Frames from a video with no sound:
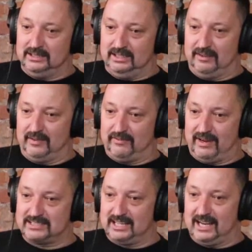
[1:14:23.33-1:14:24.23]
If I
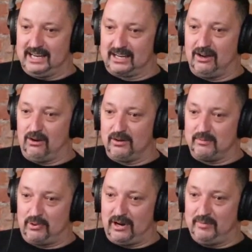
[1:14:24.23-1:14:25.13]
said I had a goal, it'd
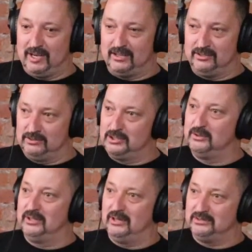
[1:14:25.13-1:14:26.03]
probably be to do 2 of
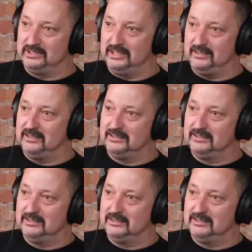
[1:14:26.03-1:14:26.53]
those a year.